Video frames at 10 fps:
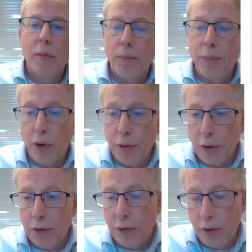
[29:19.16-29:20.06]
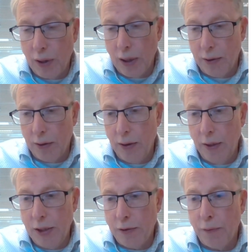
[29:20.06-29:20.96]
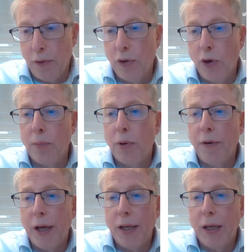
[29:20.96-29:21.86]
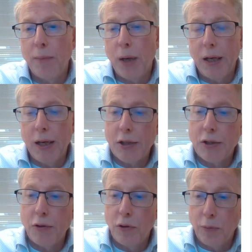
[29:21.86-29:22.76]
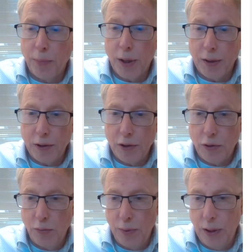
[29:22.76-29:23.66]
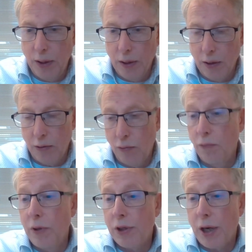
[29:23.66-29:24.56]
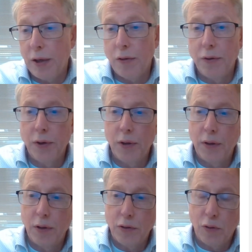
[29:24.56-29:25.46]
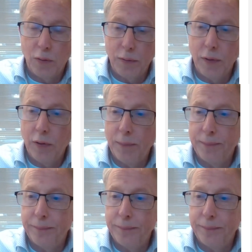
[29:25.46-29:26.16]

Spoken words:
a product that needs further upgrading by external parties to recycle the solvent.